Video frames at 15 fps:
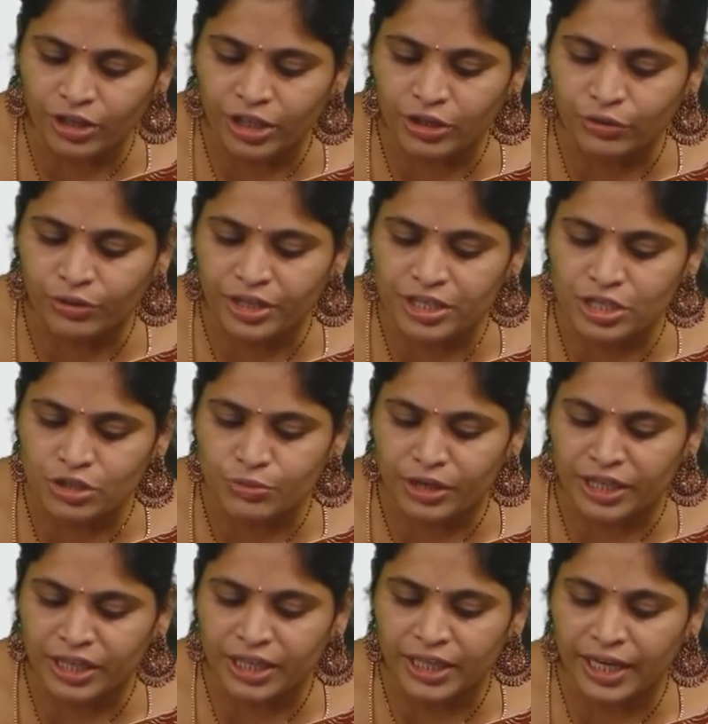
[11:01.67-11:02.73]
is
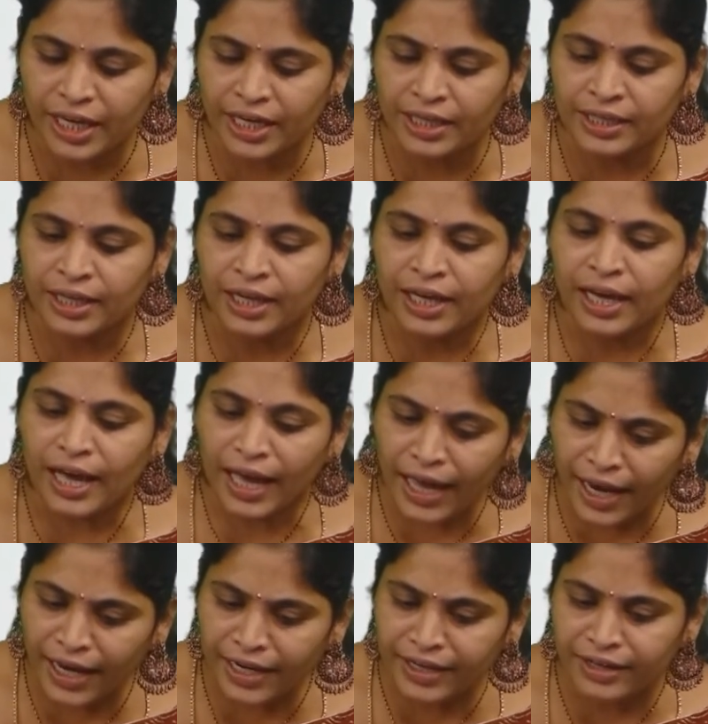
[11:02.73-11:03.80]
28
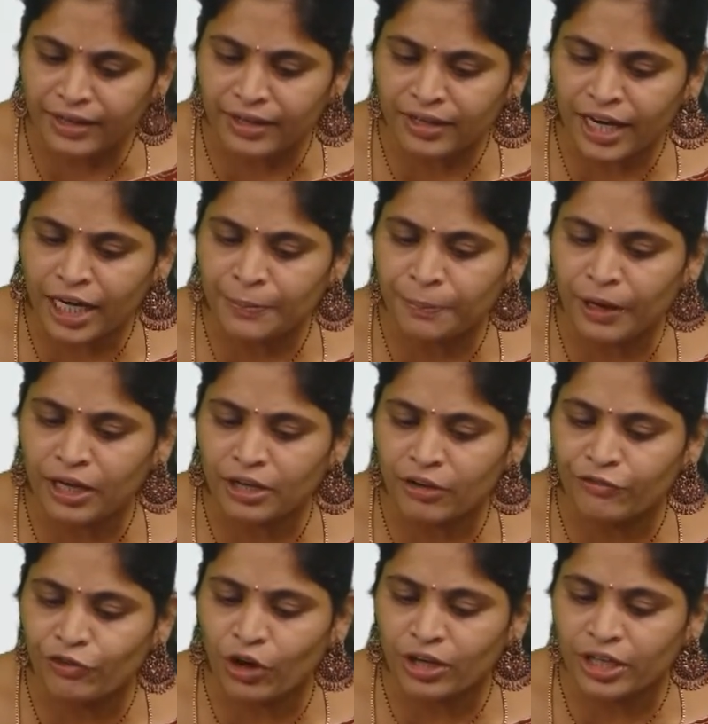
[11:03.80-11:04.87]
and right part of
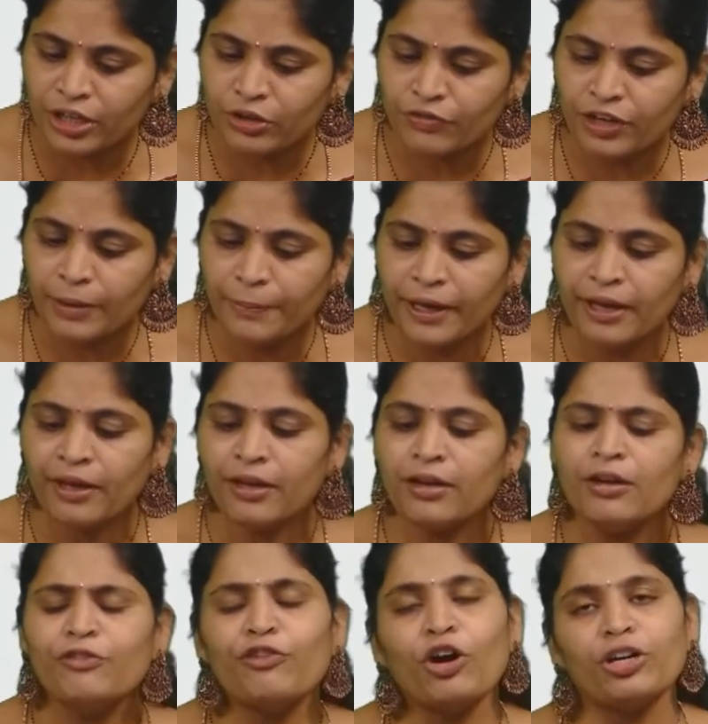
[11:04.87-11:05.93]
42 will be
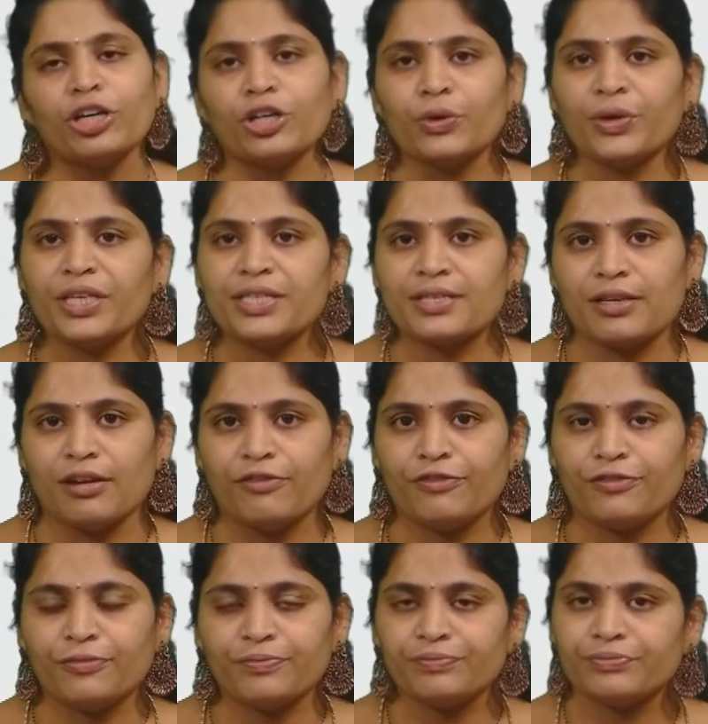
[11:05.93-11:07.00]
42 itself.
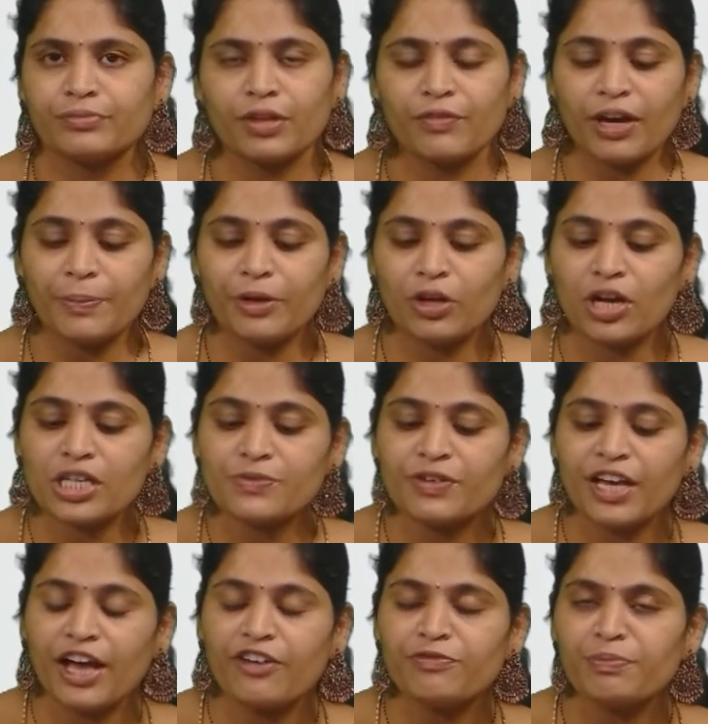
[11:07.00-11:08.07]
Why? Because we
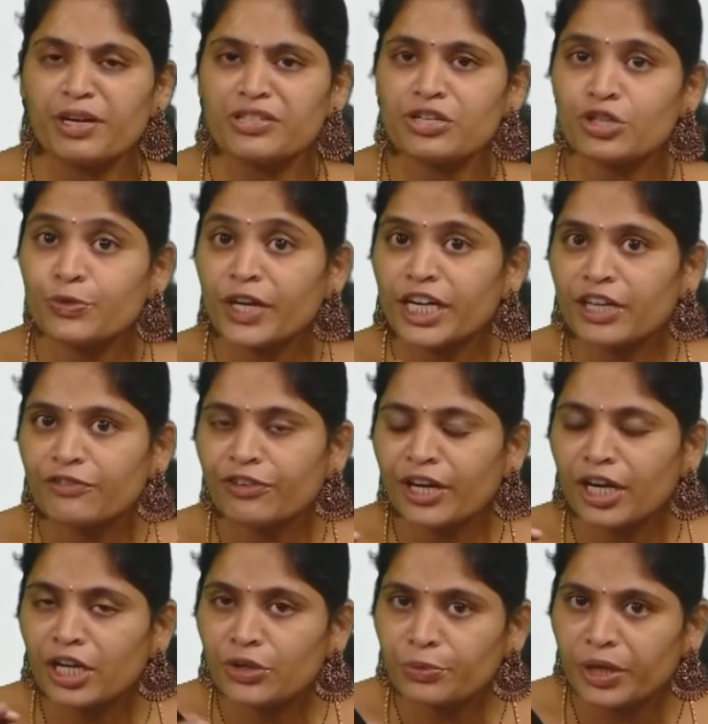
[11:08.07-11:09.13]
have merged 25 and
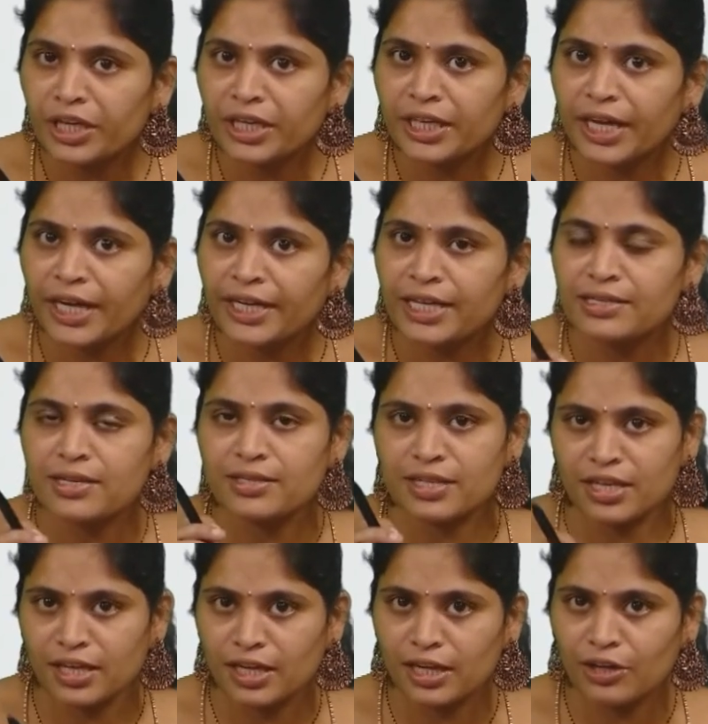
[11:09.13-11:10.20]
28 as a
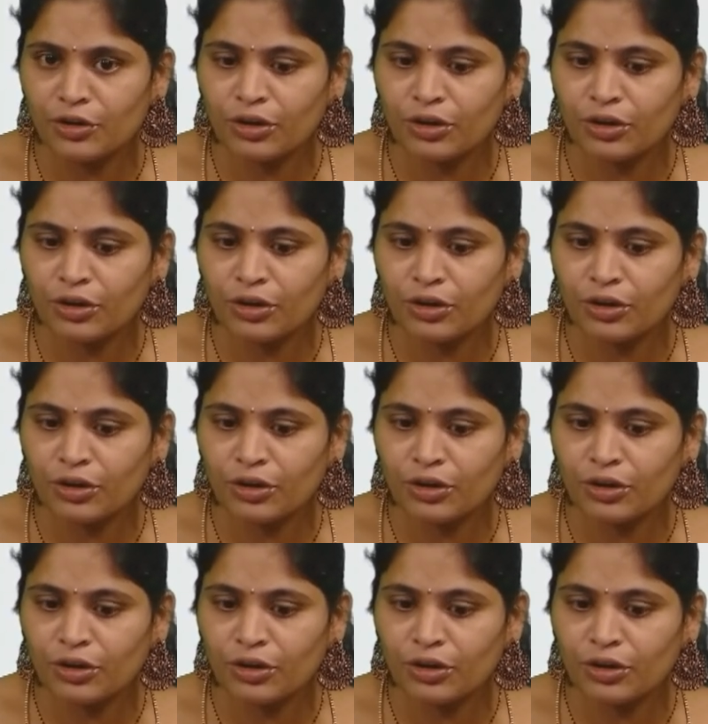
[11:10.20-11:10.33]
single node.